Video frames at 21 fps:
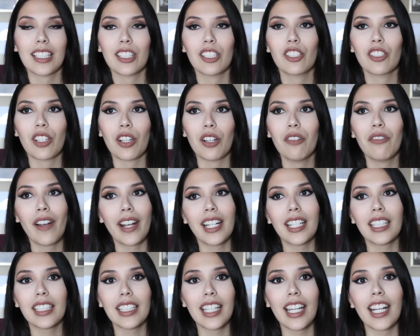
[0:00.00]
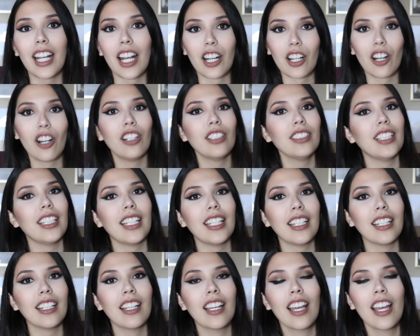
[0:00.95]
So finally I got called
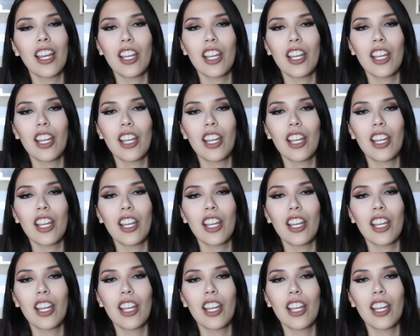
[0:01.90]
in